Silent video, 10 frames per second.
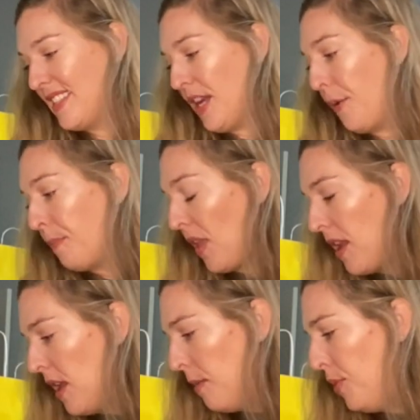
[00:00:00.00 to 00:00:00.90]
So
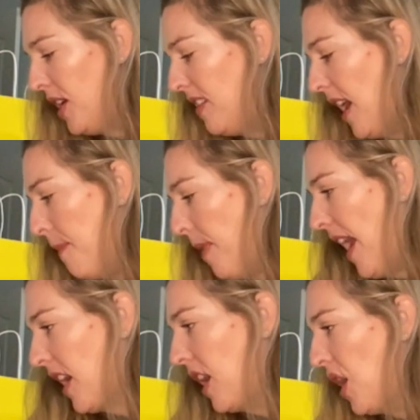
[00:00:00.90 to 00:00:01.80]
putting that
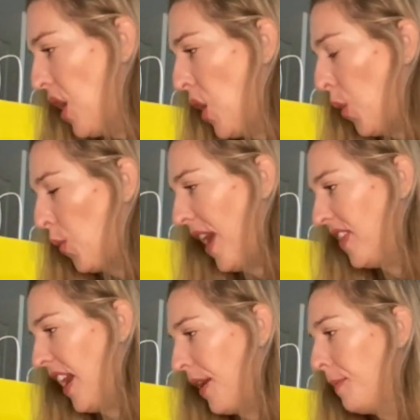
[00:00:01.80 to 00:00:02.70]
back
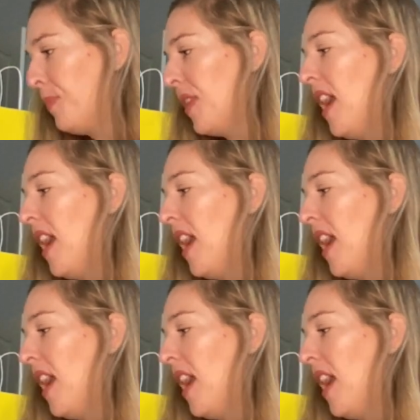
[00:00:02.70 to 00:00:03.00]
right there.